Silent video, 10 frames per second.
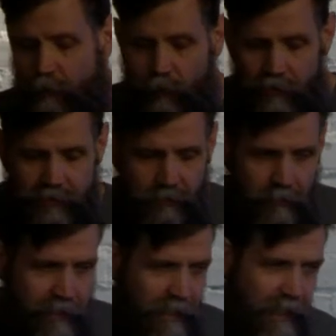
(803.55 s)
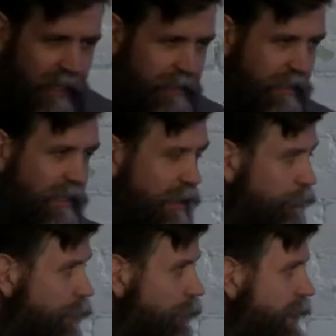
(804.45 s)
We're also looking at,
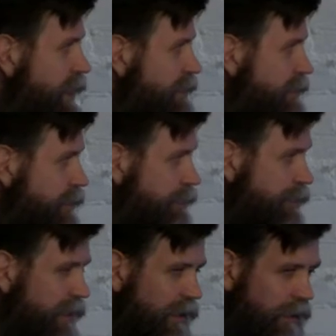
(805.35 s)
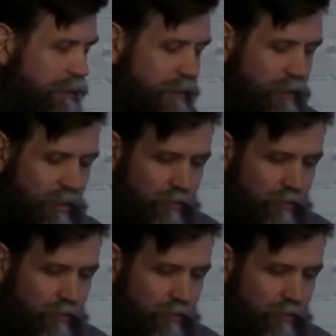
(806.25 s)
what we can do to